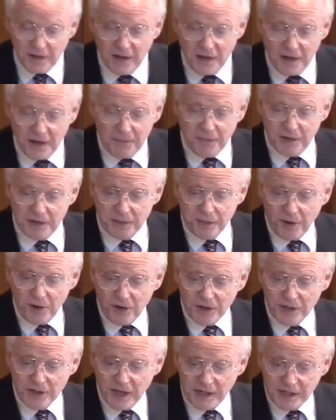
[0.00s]
But as
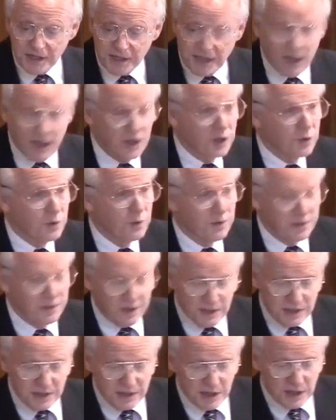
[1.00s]
Paul said in 2
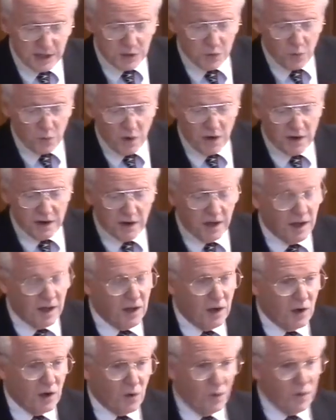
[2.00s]
Corinthians 6 1,
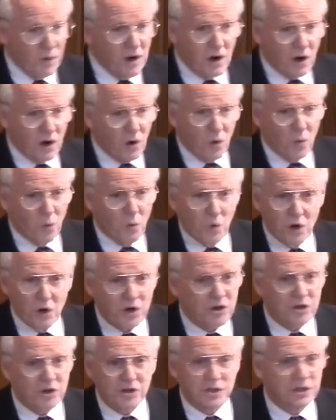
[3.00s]
we are
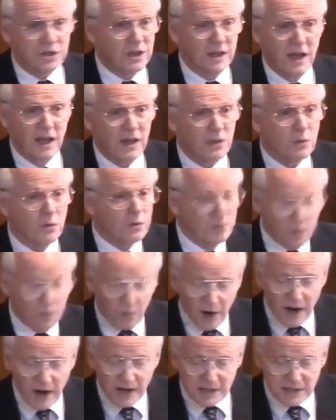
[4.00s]
workers together with
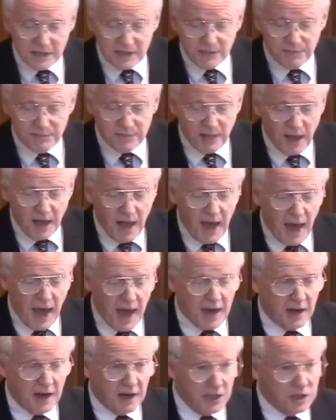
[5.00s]
Christ.
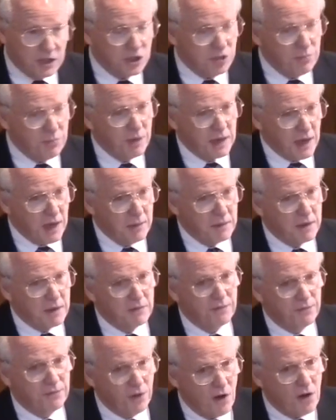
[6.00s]
And unless you become
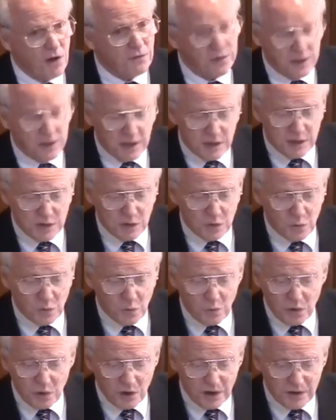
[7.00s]
involved in his
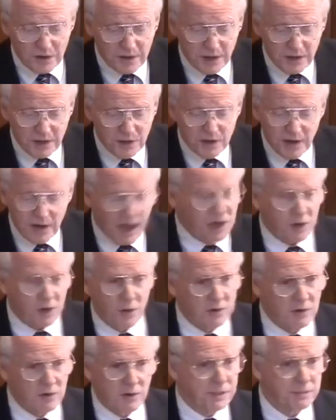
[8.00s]
work, then you're not
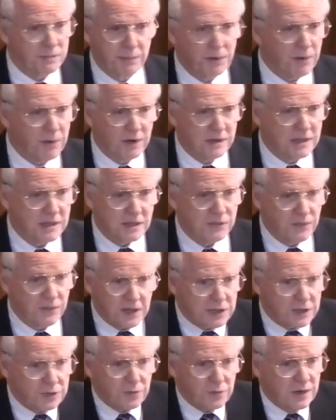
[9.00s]
going to experience his
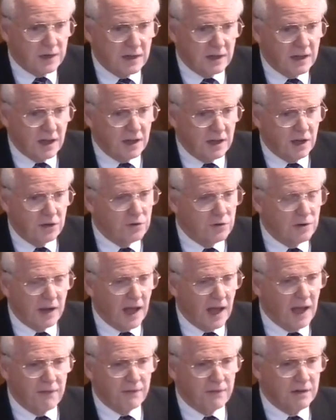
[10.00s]
victory in your
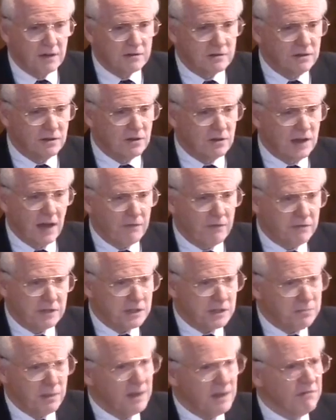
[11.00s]
life, and your life will
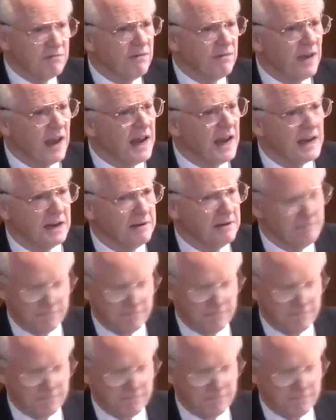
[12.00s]
just be in vain.